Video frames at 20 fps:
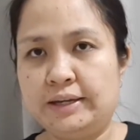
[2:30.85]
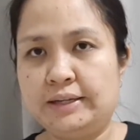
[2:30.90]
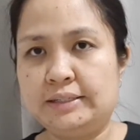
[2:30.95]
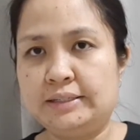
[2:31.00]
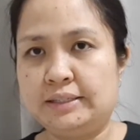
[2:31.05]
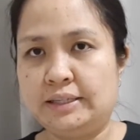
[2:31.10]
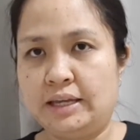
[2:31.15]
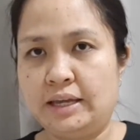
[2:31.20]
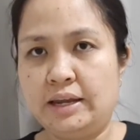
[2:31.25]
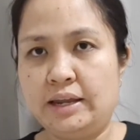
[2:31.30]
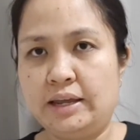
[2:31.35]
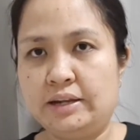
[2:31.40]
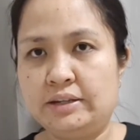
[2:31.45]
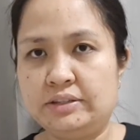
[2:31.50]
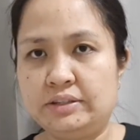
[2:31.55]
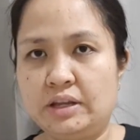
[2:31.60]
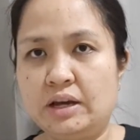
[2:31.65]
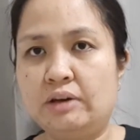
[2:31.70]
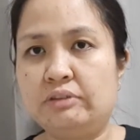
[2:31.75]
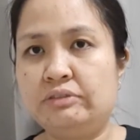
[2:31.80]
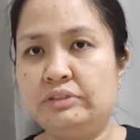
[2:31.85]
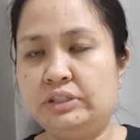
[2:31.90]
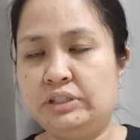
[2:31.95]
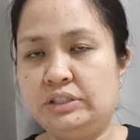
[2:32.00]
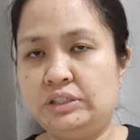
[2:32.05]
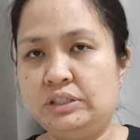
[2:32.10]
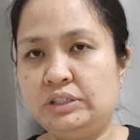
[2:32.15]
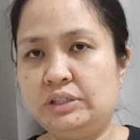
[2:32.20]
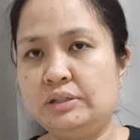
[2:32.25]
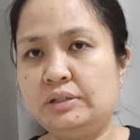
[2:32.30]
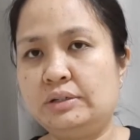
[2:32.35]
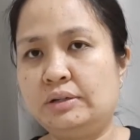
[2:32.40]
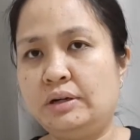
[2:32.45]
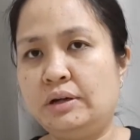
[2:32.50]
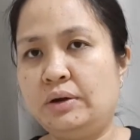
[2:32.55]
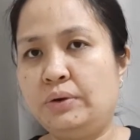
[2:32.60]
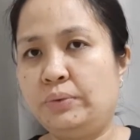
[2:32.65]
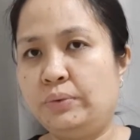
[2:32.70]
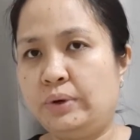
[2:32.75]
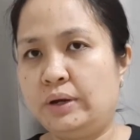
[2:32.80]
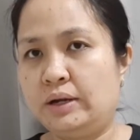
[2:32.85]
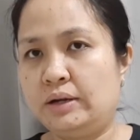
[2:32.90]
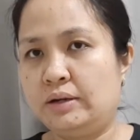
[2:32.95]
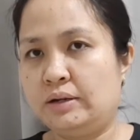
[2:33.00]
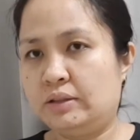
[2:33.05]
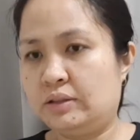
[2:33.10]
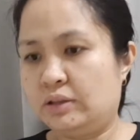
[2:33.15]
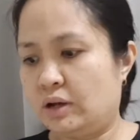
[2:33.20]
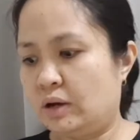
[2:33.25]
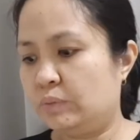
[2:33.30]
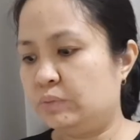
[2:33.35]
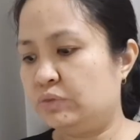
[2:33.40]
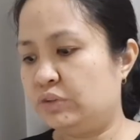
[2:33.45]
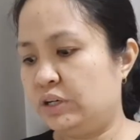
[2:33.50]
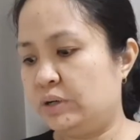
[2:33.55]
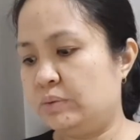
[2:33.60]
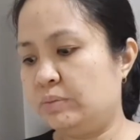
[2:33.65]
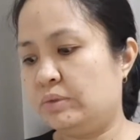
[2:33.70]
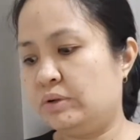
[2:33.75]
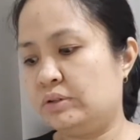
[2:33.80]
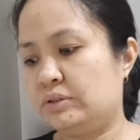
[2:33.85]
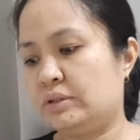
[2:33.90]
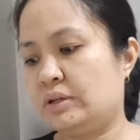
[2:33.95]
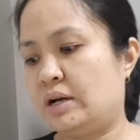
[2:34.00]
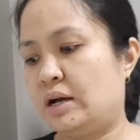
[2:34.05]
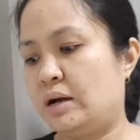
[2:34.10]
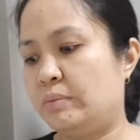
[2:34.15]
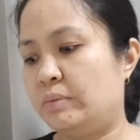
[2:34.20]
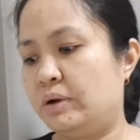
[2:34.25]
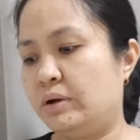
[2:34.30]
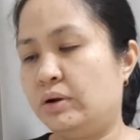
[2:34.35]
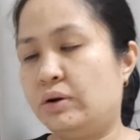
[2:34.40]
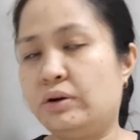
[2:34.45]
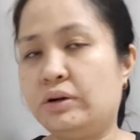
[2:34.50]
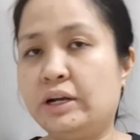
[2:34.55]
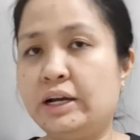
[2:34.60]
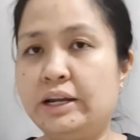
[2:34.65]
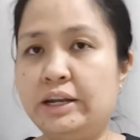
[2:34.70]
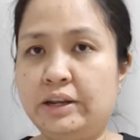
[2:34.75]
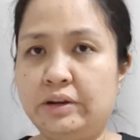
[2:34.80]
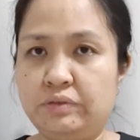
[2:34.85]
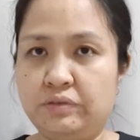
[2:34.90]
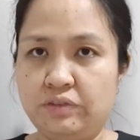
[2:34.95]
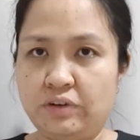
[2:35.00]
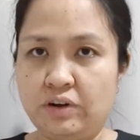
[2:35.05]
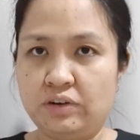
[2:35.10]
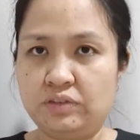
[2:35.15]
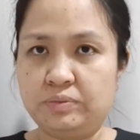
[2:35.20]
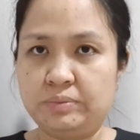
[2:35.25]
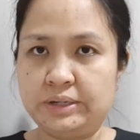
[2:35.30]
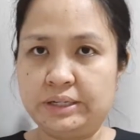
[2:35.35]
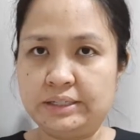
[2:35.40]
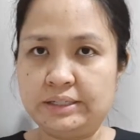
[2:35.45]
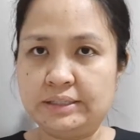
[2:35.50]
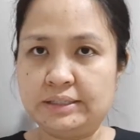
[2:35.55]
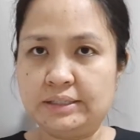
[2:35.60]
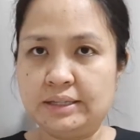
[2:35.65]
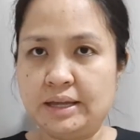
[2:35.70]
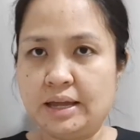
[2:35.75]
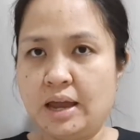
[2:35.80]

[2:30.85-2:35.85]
skin and soft tissue were the top 3 most common organ involvements,